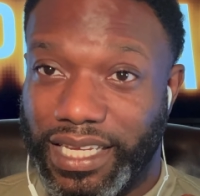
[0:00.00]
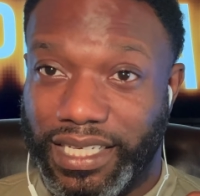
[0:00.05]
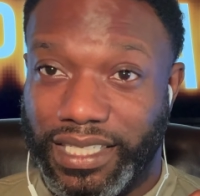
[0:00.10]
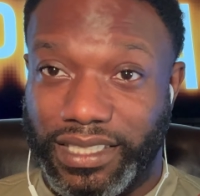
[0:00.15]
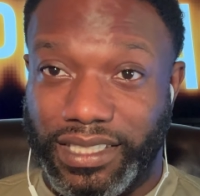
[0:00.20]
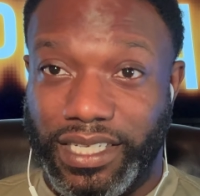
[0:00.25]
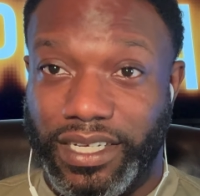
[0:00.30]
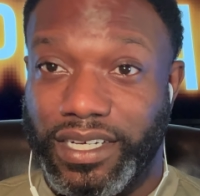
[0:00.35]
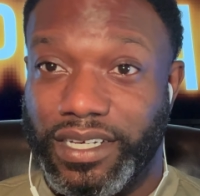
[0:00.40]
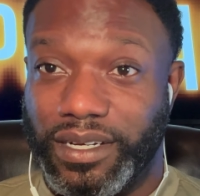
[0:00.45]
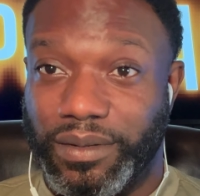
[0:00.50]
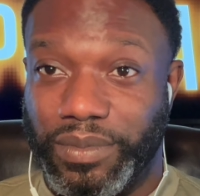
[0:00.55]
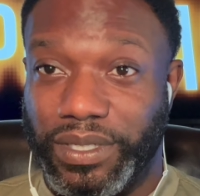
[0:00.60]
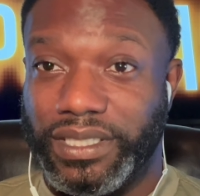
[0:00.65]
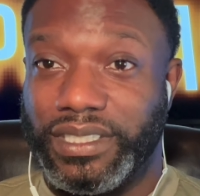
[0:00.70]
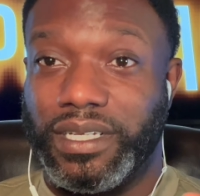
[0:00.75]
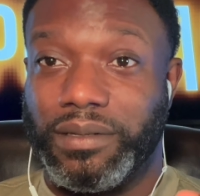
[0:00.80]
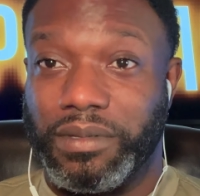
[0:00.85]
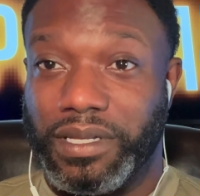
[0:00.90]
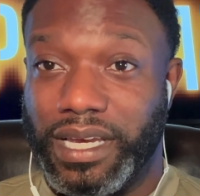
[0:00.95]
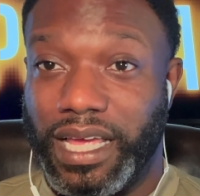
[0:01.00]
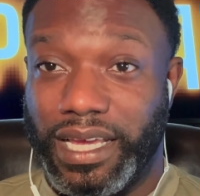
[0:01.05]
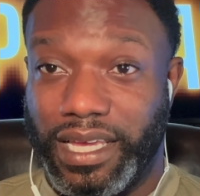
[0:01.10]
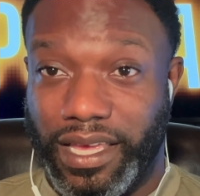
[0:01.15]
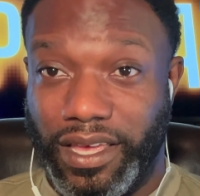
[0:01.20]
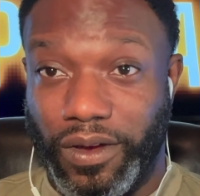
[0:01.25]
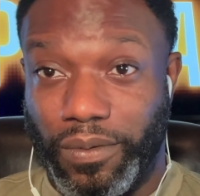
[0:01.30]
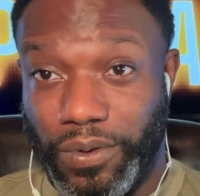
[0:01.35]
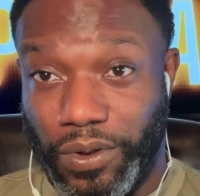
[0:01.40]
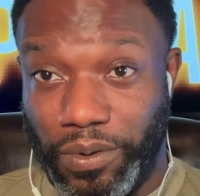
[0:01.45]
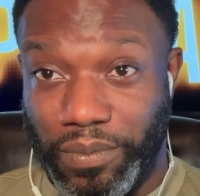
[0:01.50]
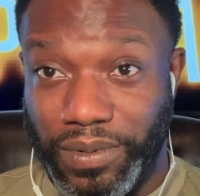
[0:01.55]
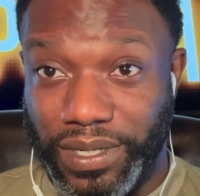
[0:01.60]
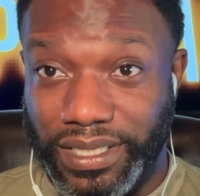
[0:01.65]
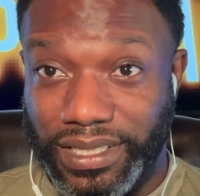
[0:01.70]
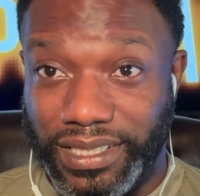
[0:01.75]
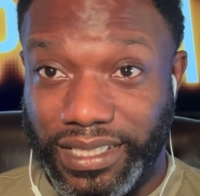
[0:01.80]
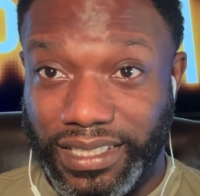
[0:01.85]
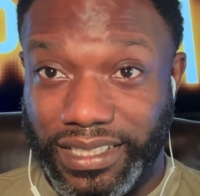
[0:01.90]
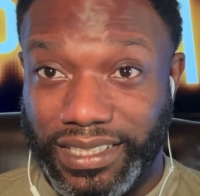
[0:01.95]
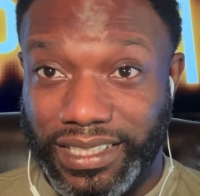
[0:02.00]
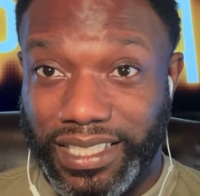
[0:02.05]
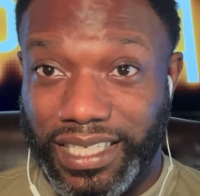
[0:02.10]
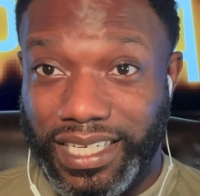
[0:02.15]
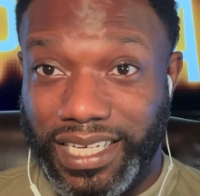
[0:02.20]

because there could have been something that can help your business